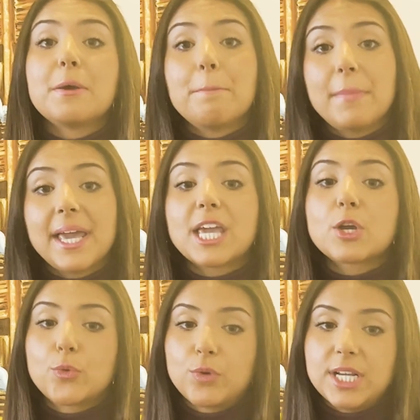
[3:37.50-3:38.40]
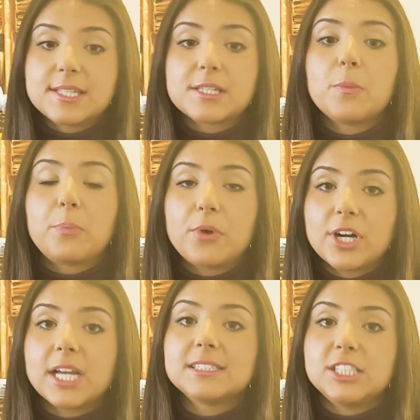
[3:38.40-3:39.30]
may increase
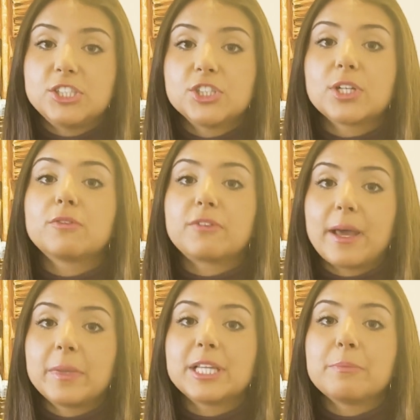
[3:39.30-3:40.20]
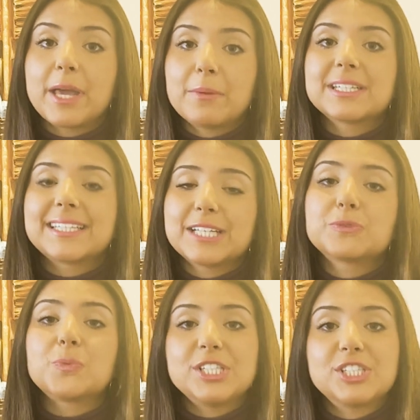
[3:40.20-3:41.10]
per additional family member
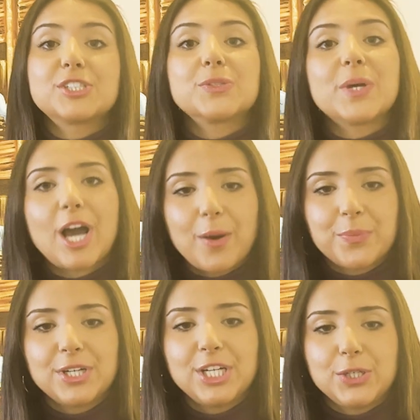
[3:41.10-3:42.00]
that wishes to accompany